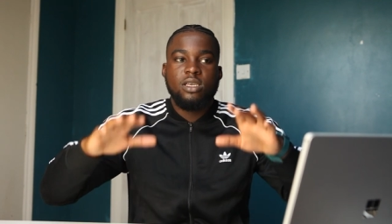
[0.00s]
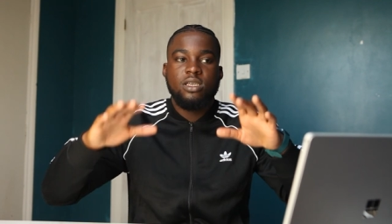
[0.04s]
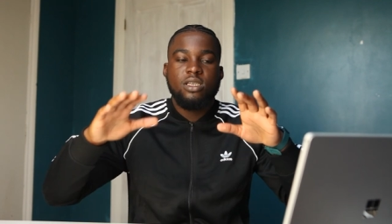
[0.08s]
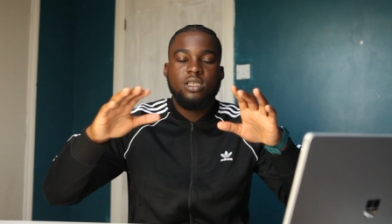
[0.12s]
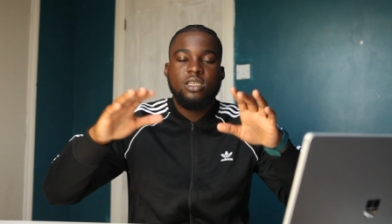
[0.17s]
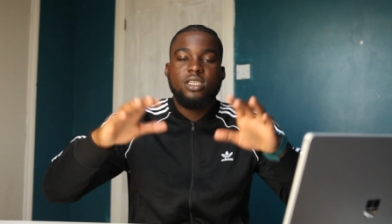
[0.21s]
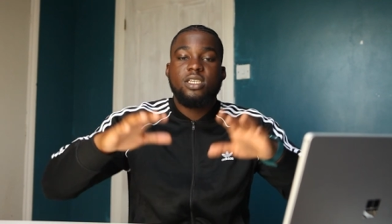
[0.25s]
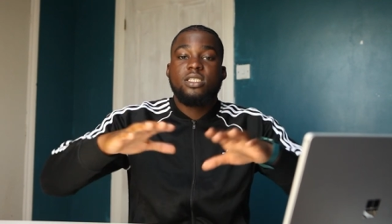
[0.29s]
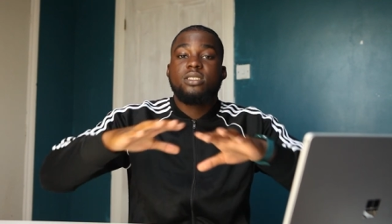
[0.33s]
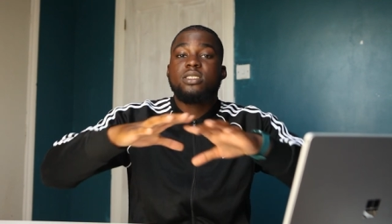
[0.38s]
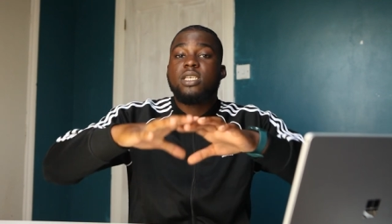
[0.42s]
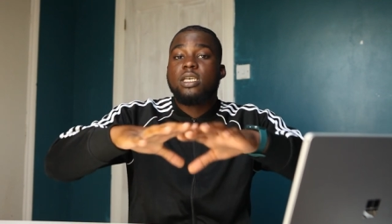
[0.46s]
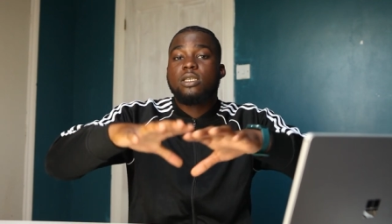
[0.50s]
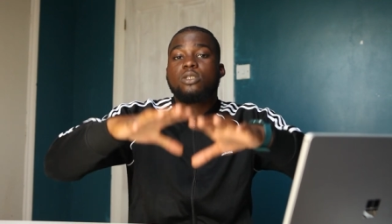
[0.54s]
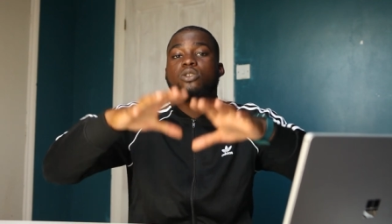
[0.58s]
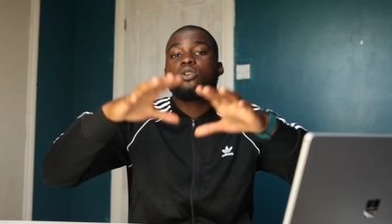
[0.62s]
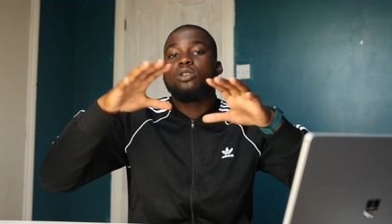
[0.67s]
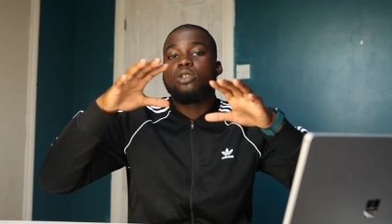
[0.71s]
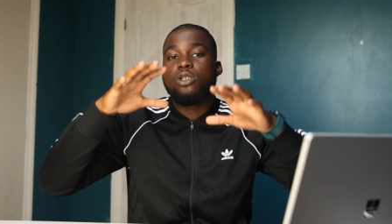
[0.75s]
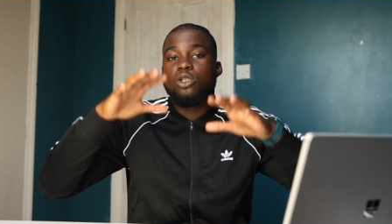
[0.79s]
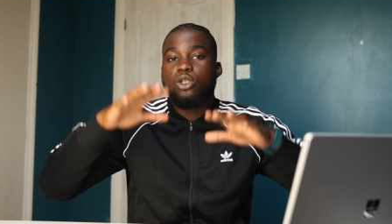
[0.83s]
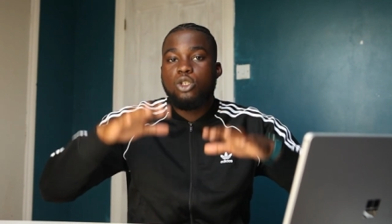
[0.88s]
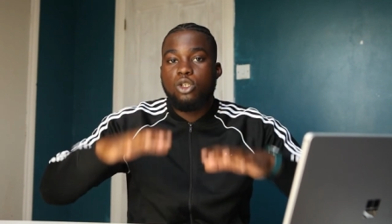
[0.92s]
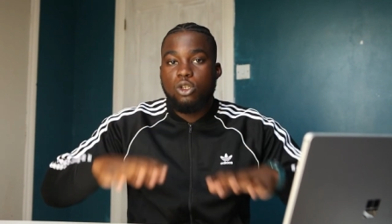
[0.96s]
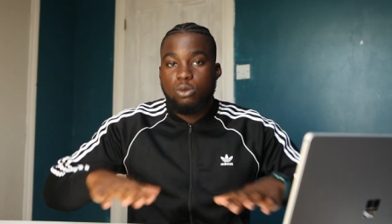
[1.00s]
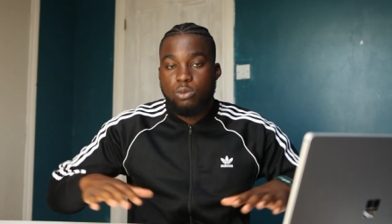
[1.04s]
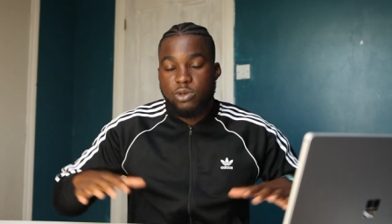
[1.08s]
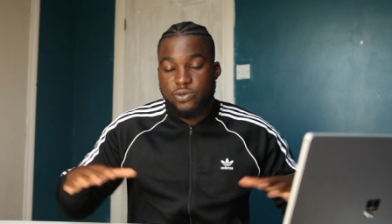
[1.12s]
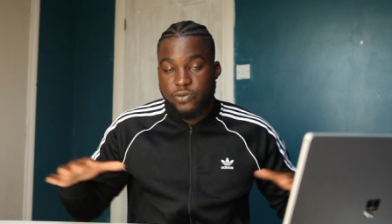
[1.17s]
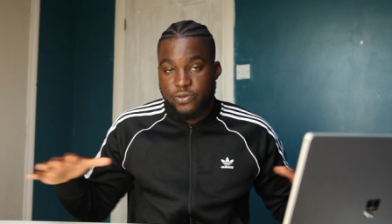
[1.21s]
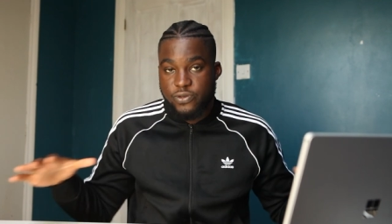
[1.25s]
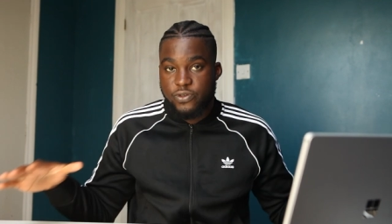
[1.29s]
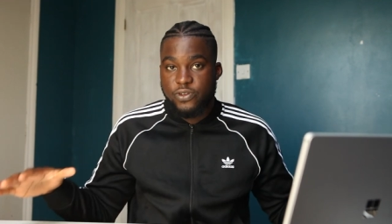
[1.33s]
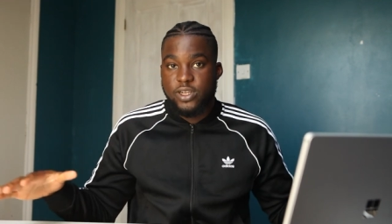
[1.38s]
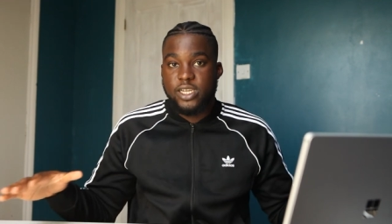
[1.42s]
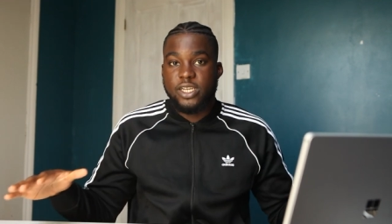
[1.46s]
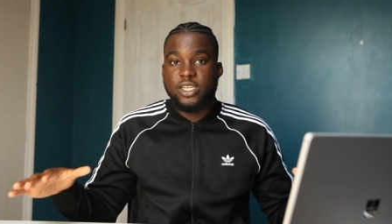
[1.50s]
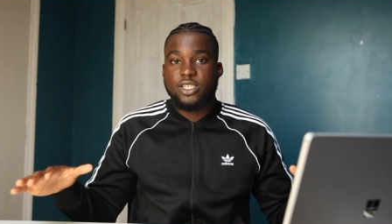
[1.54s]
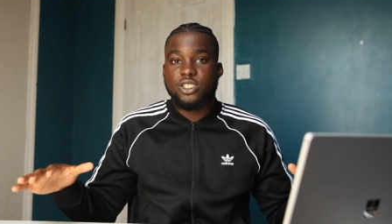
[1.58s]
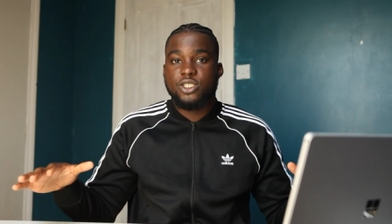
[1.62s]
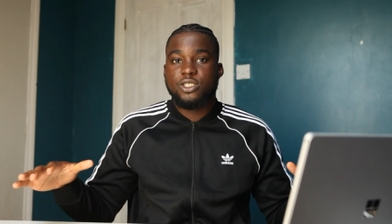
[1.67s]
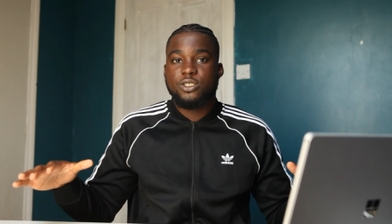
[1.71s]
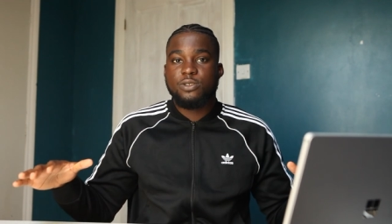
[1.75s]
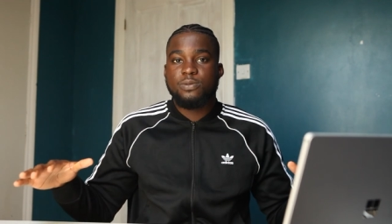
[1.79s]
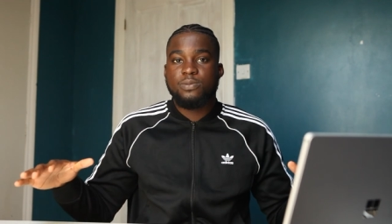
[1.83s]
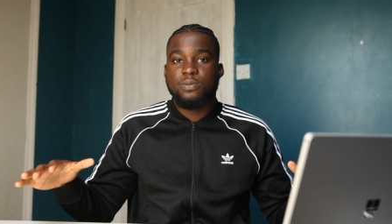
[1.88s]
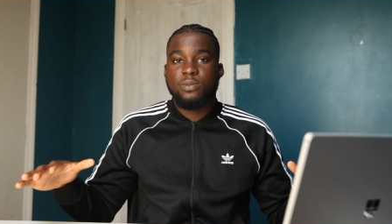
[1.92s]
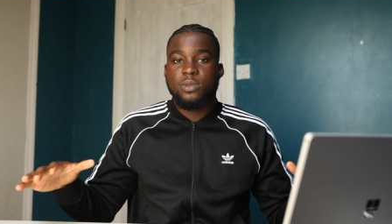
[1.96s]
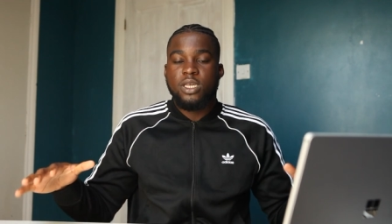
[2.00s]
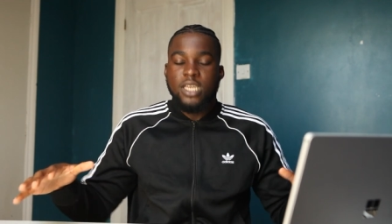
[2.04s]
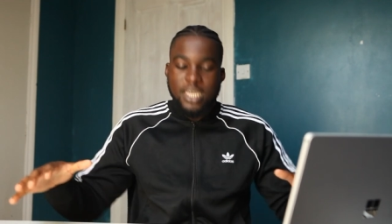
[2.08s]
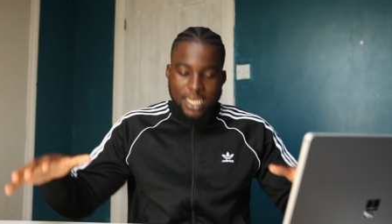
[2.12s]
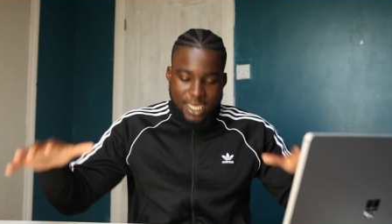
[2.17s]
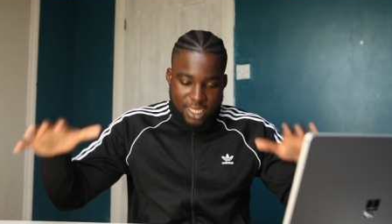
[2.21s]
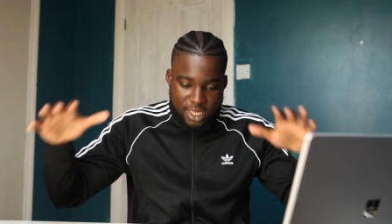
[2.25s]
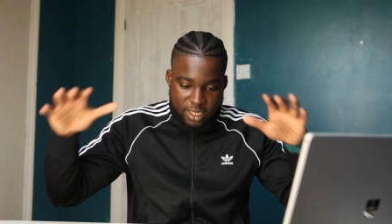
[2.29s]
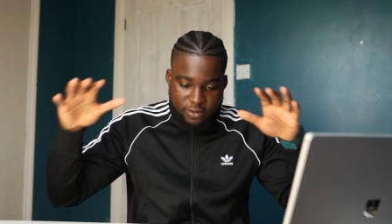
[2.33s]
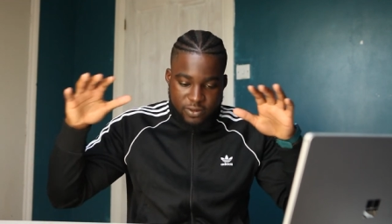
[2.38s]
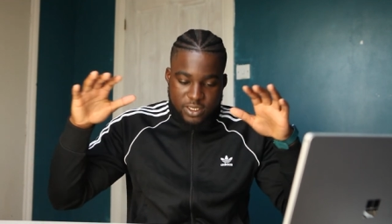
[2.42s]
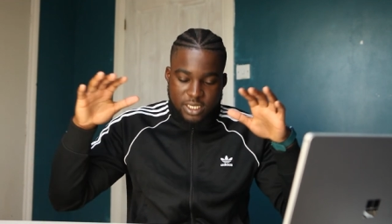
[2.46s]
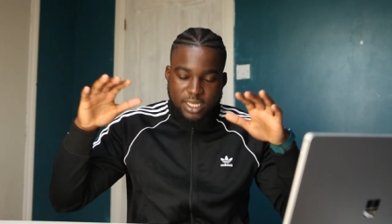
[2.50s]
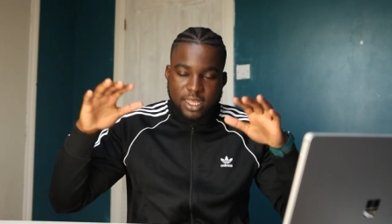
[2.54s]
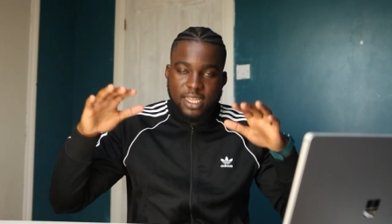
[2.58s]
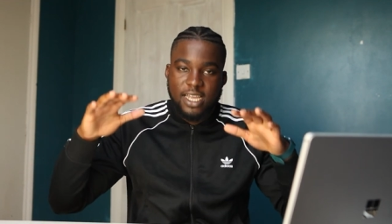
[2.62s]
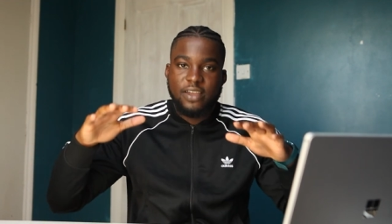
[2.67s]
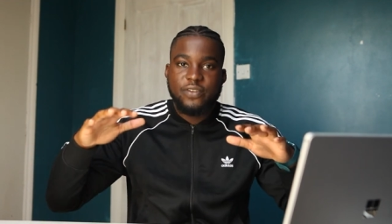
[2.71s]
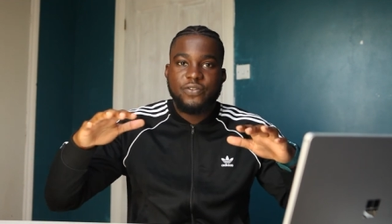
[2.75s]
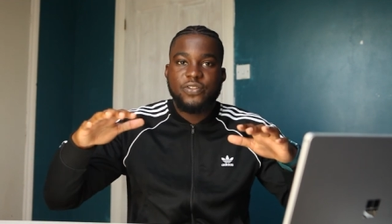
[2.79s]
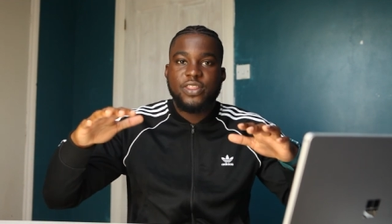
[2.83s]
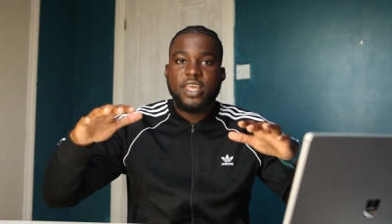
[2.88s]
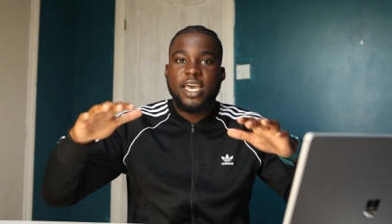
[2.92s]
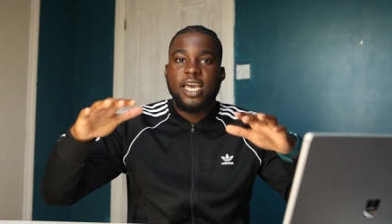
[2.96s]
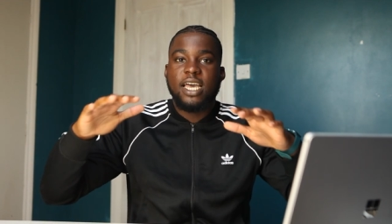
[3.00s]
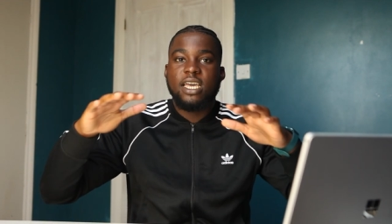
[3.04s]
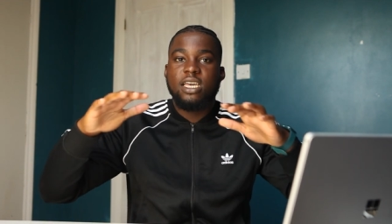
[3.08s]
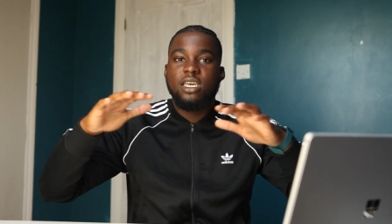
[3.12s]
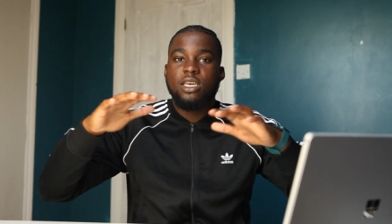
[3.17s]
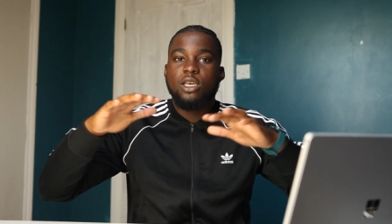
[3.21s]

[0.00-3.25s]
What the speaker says: he takes on human flesh. He lives the life that